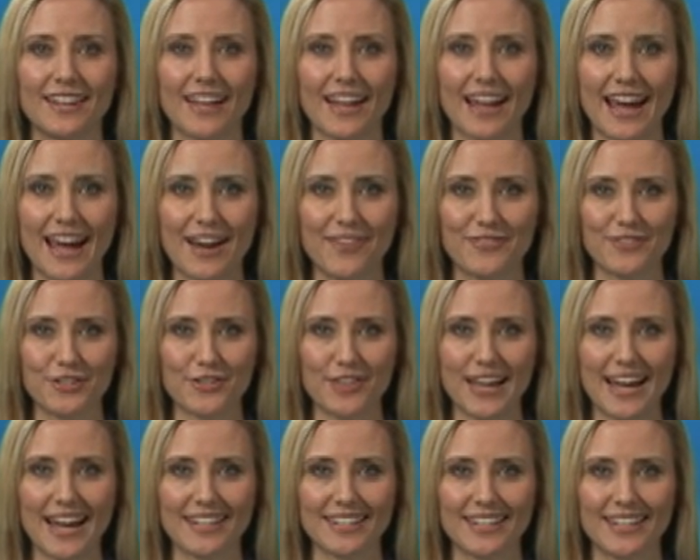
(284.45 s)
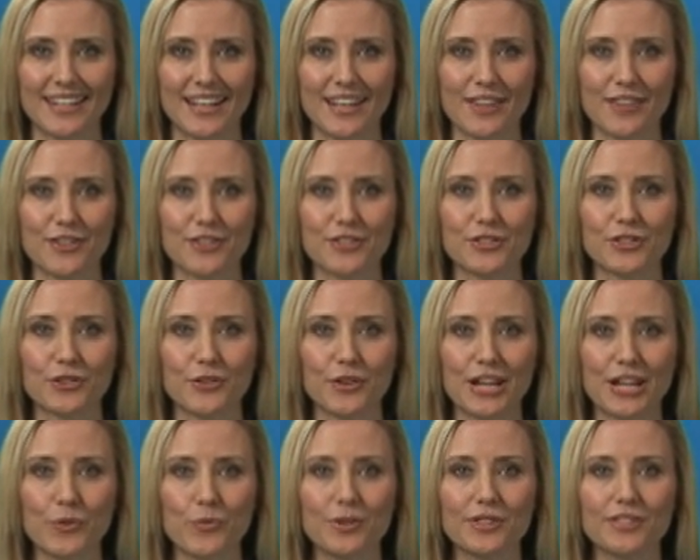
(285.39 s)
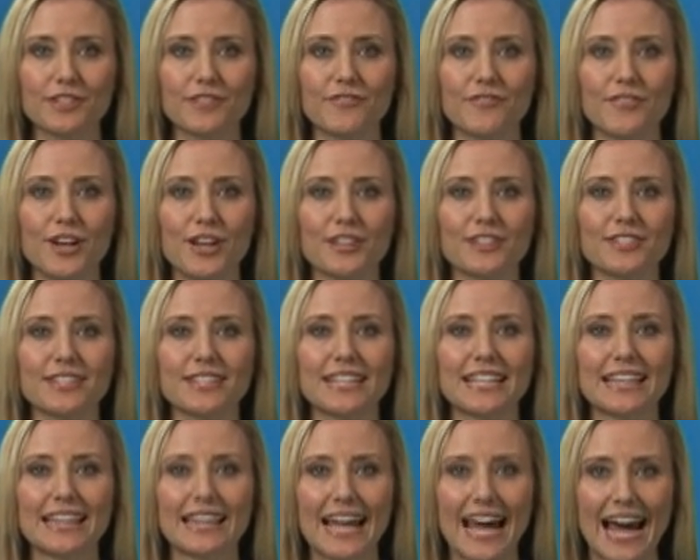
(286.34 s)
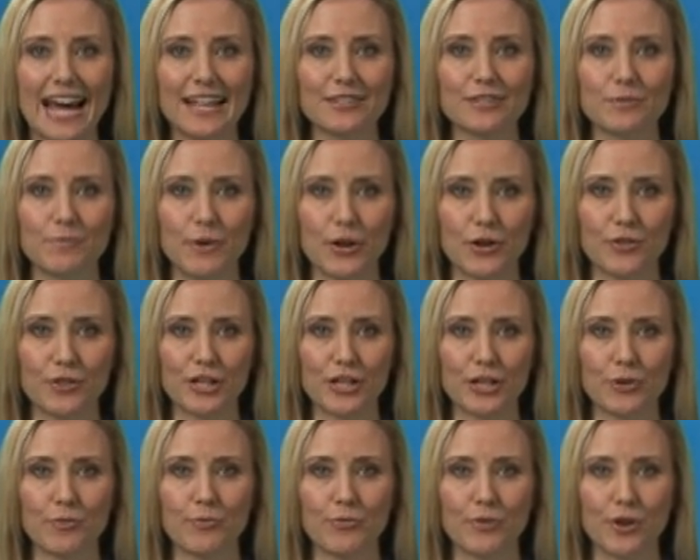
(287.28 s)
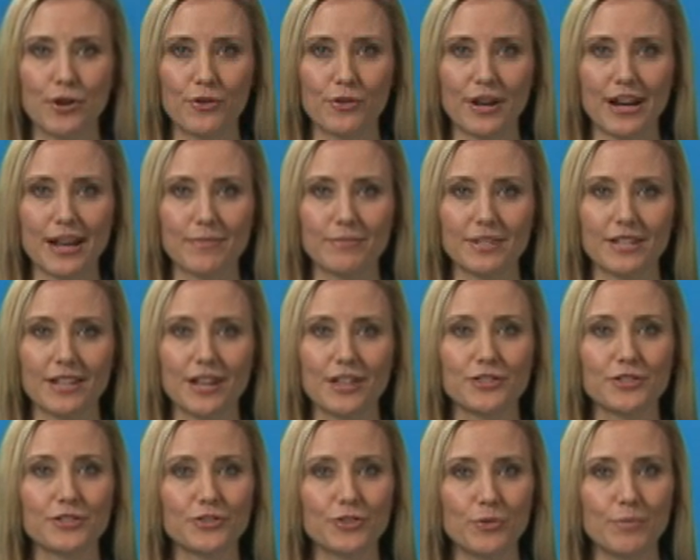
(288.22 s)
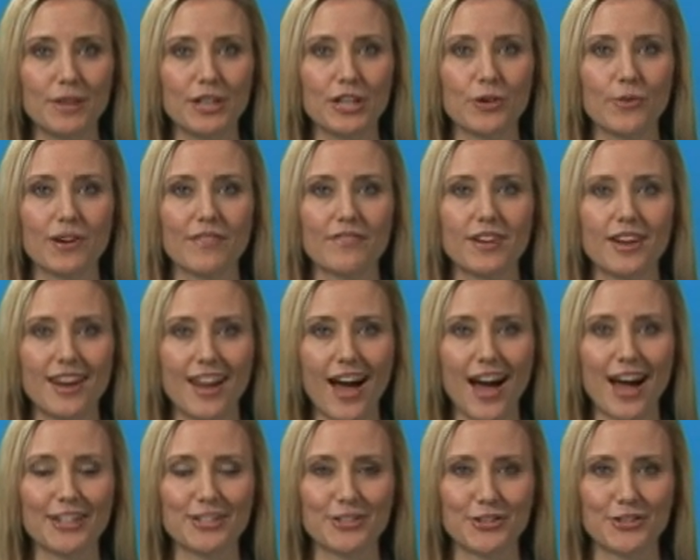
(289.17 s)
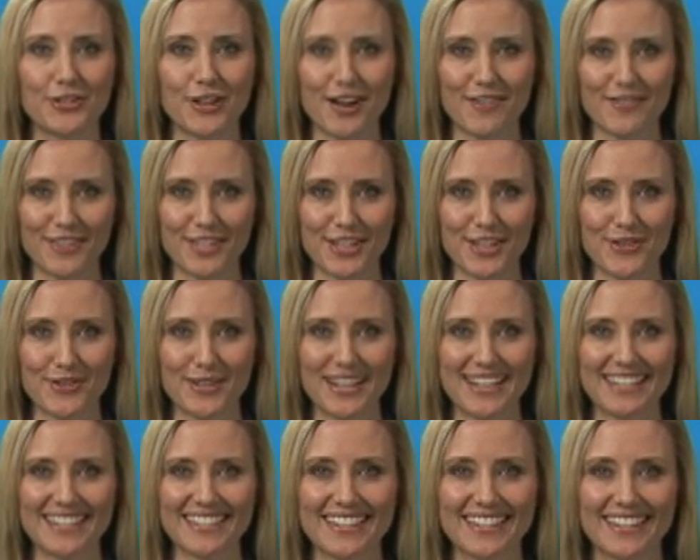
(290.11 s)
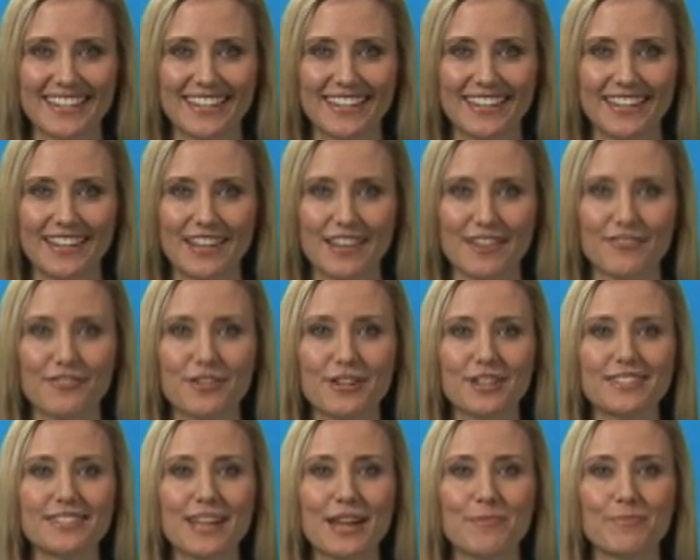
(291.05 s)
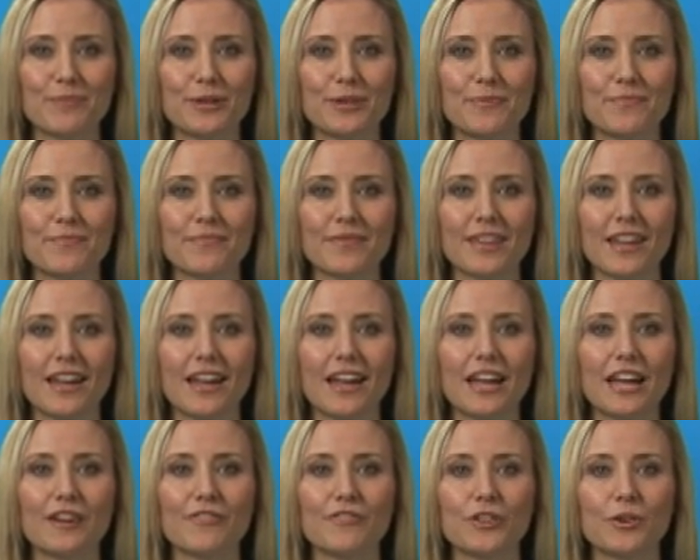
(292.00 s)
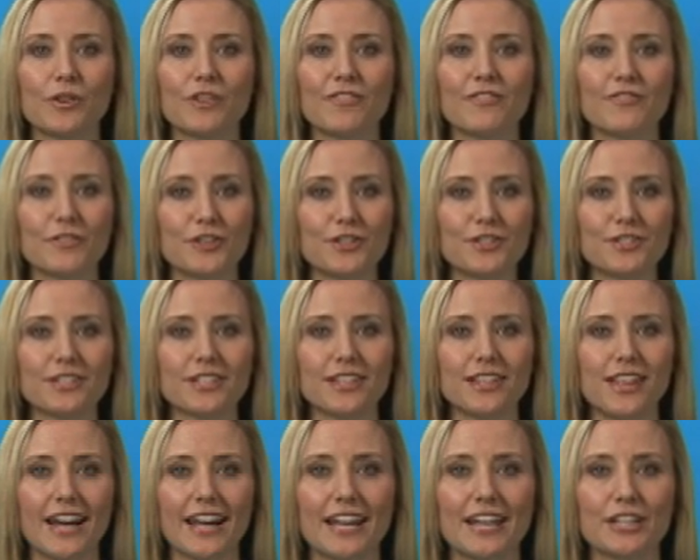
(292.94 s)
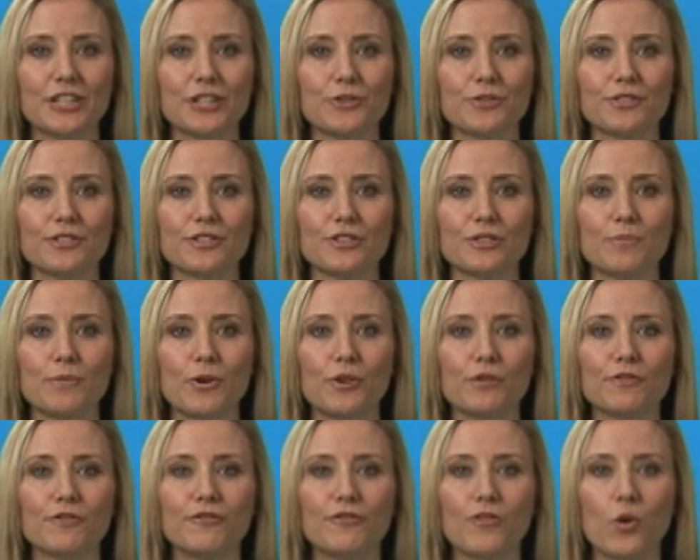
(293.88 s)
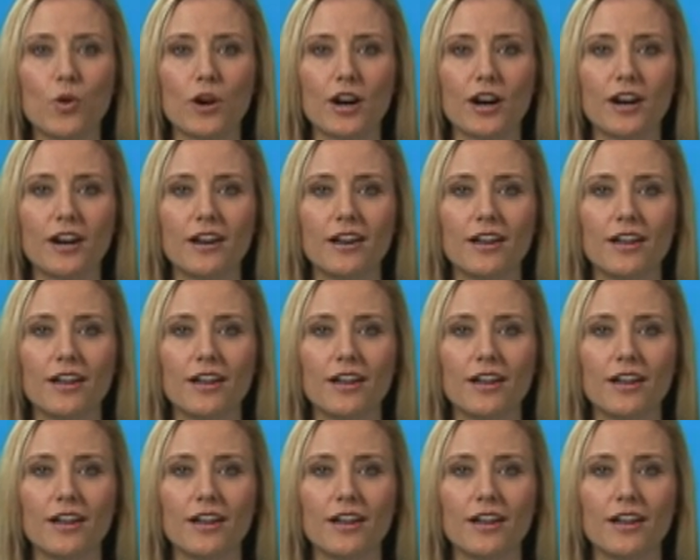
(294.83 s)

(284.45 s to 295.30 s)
After that, the screen will default to the last mode that you programmed, assuming you have not turned off the unit. For example, if your first client uses mode 4